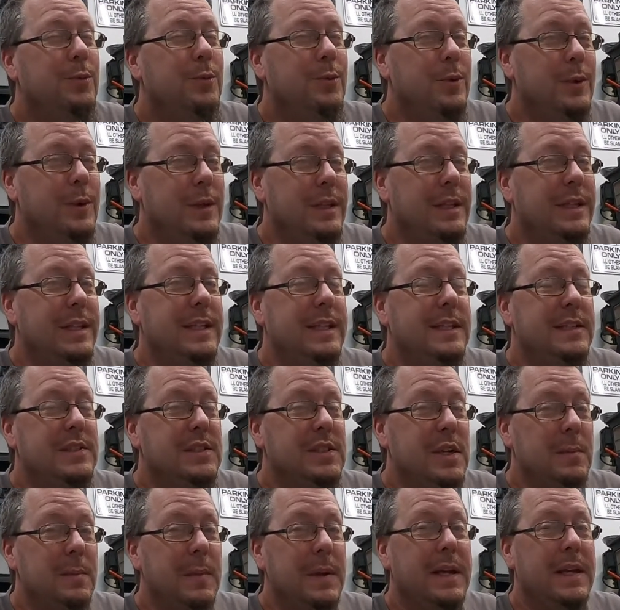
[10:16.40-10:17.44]
really need to
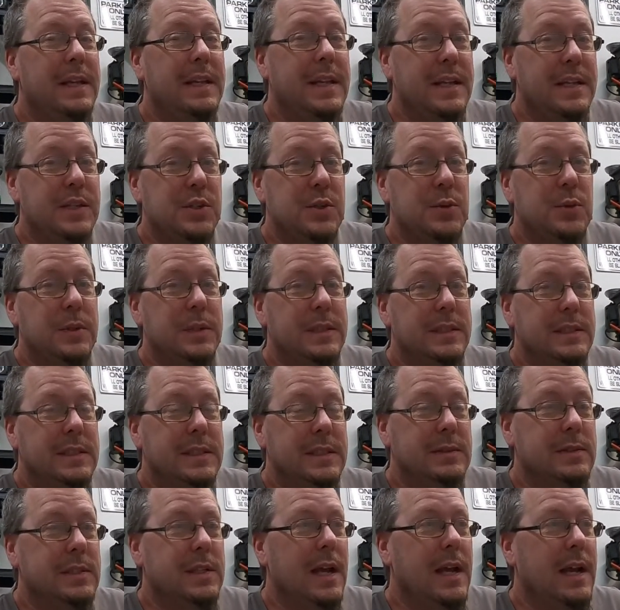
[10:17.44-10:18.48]
start making that choice.
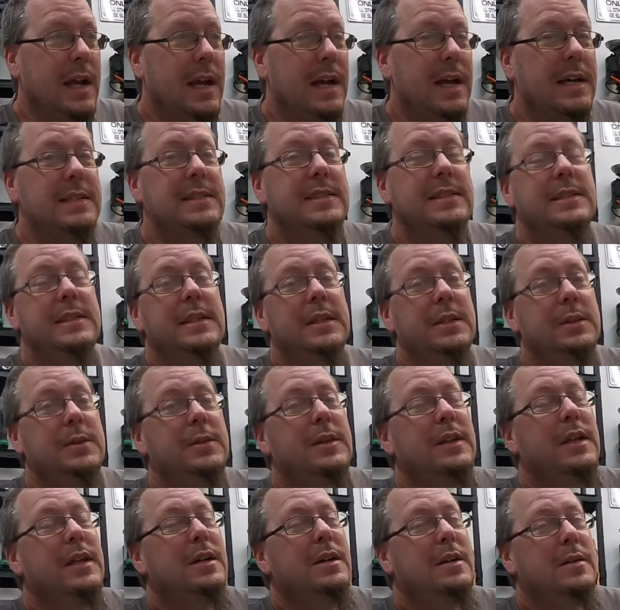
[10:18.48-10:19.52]
He was like, I see you
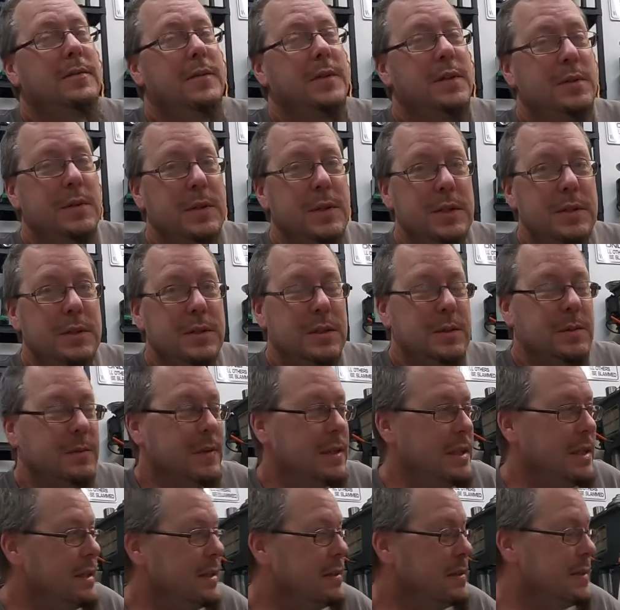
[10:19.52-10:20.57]
love doing YouTube
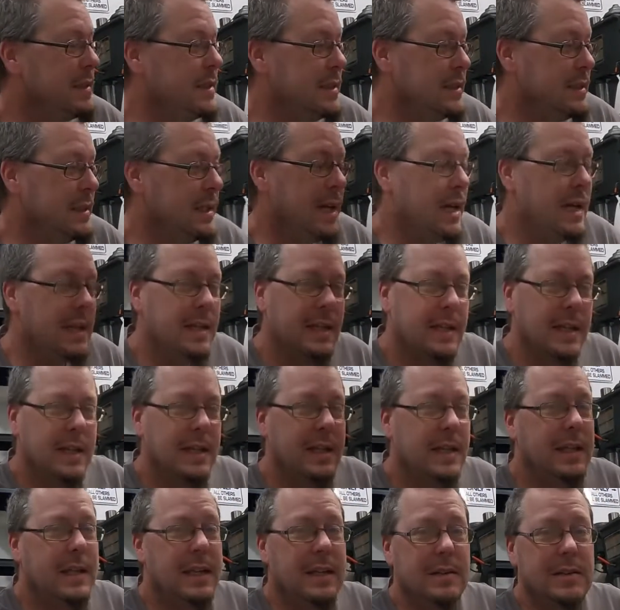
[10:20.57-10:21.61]
videos, this and that.
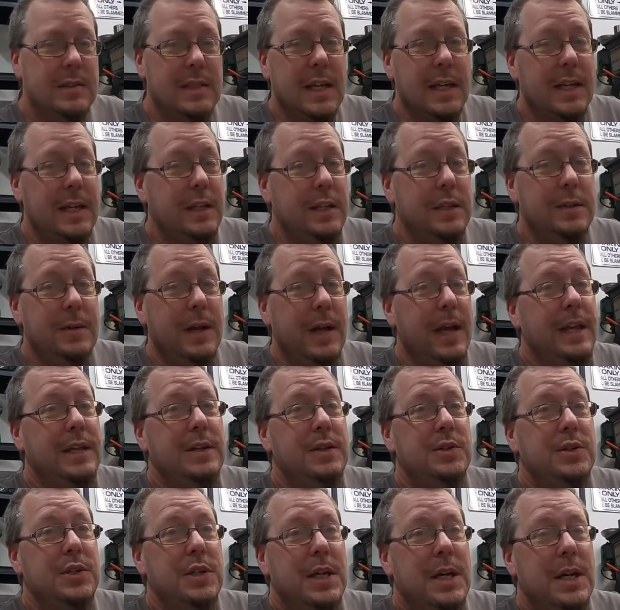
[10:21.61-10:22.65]
He was like, and you hate
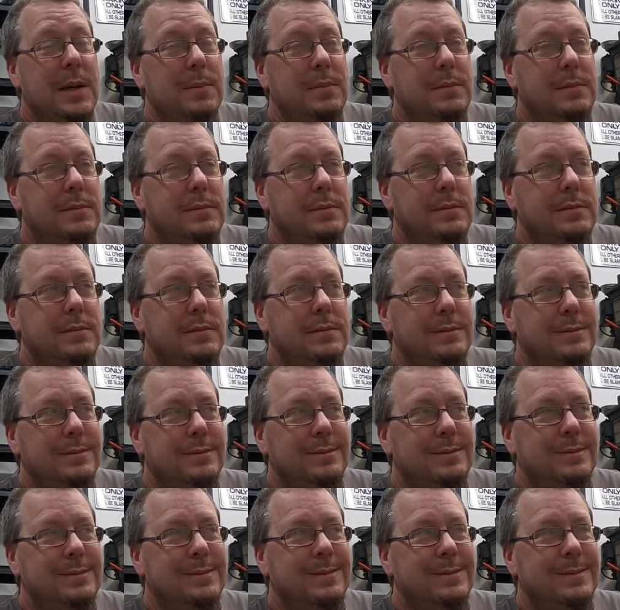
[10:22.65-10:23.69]
your job.
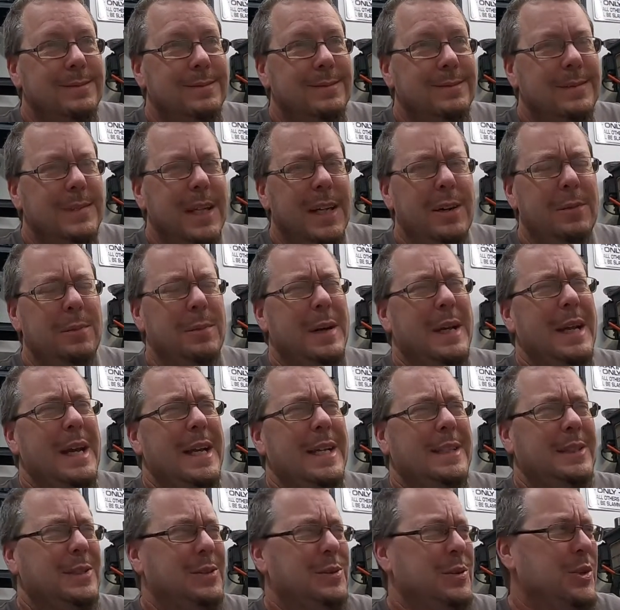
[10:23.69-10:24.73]
Everybody
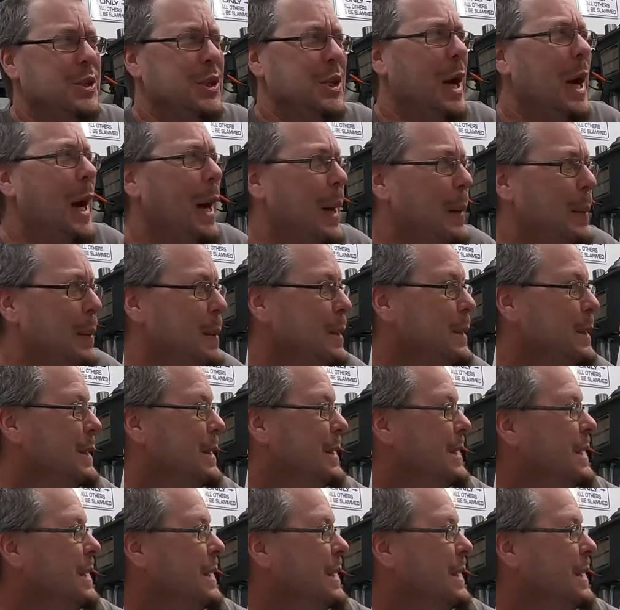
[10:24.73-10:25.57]
hates their job.